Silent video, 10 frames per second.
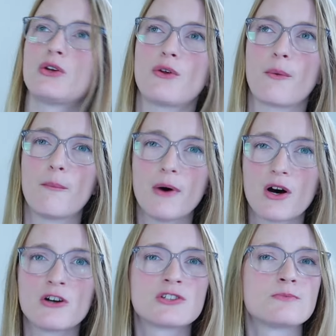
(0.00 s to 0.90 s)
your
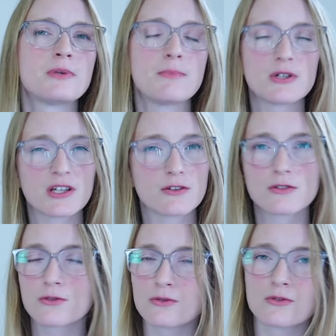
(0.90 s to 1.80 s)
boss, people that
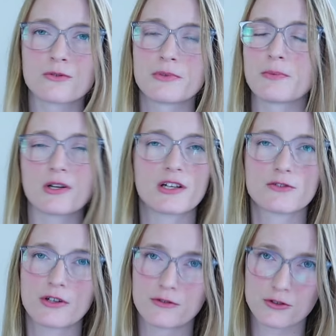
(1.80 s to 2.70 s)
you don't know, people
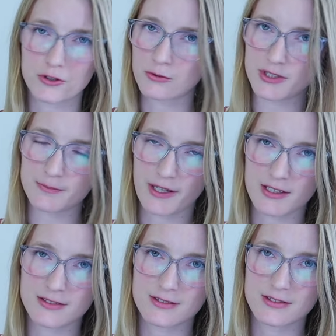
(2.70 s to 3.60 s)
you have to show
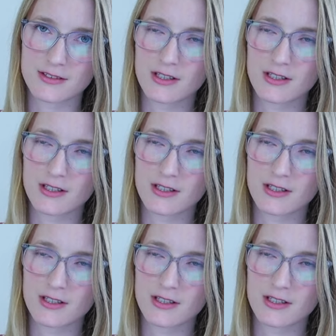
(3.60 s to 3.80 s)
respect.